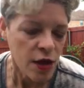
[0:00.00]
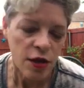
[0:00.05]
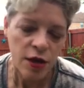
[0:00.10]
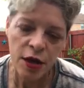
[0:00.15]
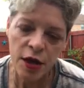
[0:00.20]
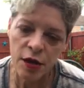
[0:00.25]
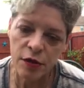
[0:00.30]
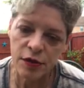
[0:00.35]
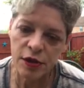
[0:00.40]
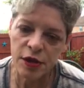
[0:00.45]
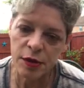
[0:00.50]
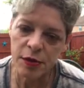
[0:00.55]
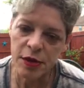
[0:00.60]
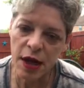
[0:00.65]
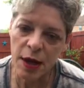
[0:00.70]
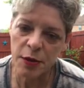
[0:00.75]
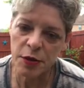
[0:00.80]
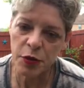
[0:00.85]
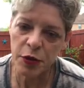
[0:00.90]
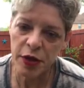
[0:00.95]
You know,
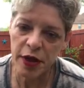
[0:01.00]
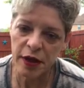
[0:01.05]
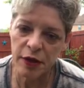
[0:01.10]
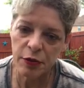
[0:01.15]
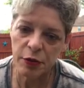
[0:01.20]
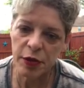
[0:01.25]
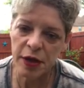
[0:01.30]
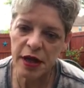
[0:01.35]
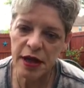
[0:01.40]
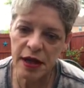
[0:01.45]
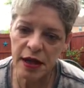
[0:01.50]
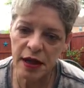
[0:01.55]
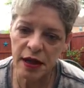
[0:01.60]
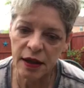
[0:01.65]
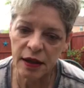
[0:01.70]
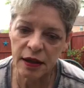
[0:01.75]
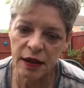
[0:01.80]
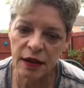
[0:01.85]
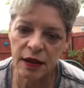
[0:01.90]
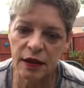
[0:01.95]
sometimes we
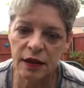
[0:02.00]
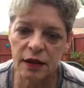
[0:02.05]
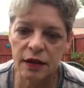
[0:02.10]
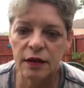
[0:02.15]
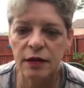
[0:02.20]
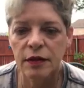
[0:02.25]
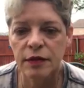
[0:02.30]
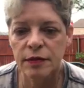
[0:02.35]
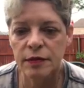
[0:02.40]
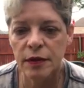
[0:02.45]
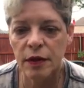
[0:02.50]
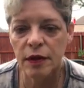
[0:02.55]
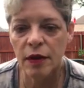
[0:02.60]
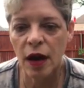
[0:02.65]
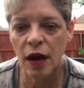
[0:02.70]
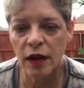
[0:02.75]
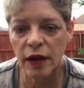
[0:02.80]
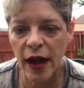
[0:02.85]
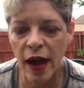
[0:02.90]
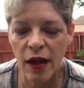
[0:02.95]

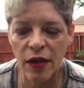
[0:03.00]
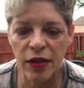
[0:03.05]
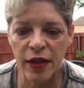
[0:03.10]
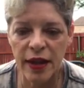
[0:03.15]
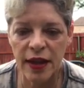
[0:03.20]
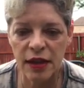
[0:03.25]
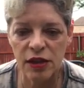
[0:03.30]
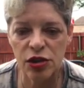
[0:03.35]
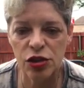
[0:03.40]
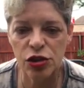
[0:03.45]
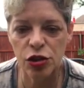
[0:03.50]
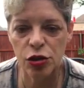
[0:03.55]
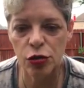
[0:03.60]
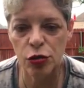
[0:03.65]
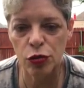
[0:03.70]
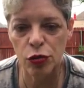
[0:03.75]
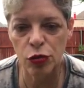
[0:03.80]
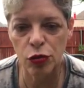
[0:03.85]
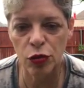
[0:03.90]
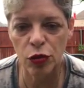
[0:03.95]
allow things
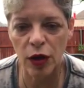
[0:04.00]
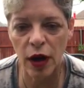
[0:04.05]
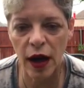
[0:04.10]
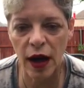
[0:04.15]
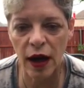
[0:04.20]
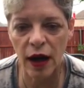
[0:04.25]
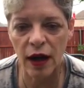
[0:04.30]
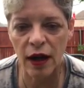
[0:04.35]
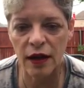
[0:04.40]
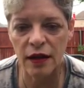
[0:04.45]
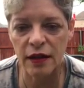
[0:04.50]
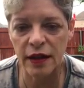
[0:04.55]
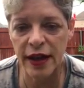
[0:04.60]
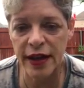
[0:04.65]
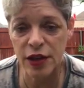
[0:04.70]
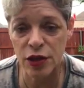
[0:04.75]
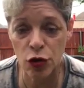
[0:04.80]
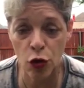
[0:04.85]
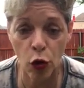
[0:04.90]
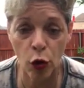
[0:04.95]
to
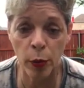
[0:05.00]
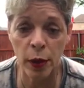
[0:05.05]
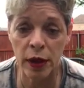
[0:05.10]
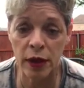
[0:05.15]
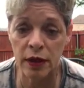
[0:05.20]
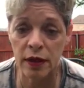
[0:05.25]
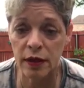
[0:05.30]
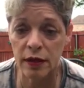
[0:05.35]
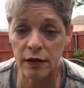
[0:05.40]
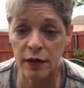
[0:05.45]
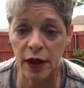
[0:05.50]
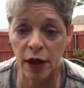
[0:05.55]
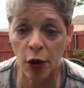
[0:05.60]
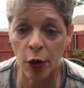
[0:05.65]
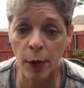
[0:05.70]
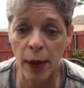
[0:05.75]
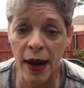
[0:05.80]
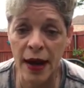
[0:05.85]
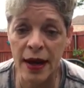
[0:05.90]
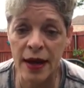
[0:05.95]
lay dormant in
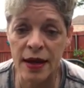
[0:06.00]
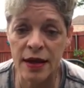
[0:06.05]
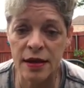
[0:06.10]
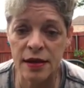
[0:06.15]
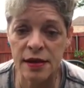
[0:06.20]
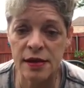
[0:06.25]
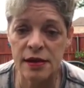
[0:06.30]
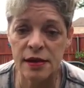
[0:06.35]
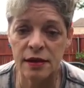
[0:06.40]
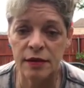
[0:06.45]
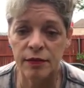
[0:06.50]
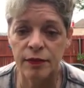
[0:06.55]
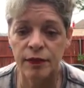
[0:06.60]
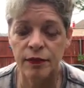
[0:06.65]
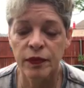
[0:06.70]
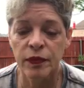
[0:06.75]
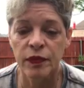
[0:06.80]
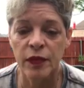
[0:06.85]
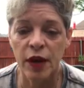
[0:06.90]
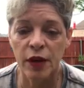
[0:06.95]
our minds
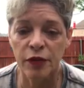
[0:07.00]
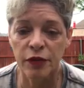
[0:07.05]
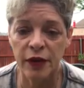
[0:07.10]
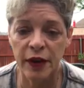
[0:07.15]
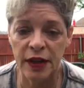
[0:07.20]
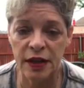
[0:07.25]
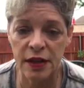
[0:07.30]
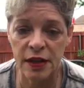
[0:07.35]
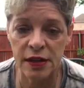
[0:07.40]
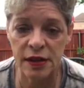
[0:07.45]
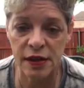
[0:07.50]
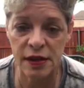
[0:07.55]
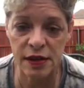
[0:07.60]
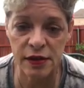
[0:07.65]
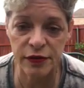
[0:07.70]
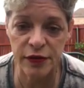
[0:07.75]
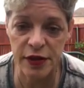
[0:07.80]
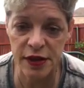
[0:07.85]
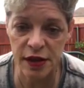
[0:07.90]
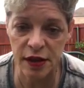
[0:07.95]
that affect
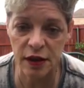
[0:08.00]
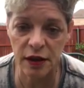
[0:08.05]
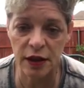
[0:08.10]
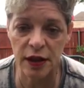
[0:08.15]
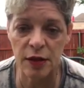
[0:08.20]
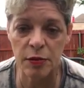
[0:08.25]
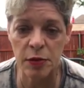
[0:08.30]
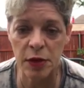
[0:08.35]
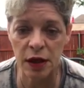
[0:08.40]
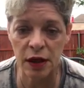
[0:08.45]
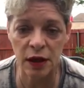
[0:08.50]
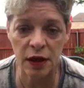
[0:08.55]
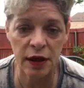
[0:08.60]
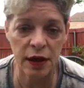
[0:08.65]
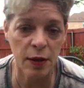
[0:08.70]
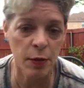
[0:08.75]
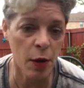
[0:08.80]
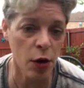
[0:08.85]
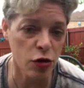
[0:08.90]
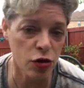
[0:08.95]
us physically,
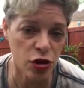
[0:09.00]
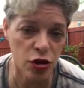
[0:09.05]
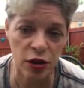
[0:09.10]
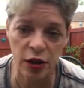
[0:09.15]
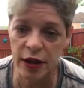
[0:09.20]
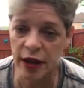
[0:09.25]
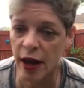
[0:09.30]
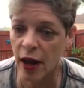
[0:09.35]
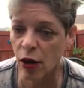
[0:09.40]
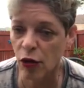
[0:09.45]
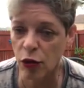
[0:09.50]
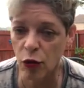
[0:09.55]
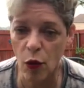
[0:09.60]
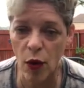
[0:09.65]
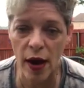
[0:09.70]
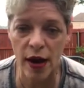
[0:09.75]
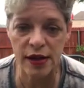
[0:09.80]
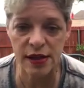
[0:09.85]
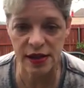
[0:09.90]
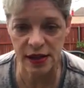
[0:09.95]
mentally, emotionally,
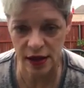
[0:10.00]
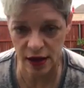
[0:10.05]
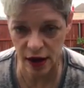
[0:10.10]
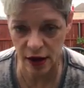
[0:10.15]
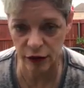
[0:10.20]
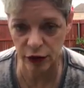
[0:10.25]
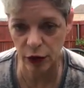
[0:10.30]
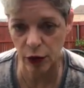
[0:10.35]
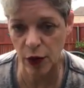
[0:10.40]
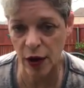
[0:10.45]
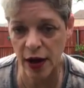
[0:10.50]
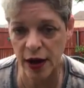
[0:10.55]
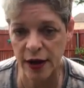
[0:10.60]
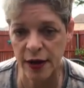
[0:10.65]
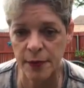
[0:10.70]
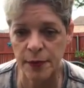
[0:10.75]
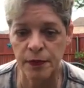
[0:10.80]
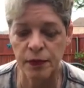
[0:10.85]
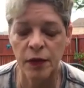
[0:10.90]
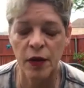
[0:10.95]
health-wise, every way.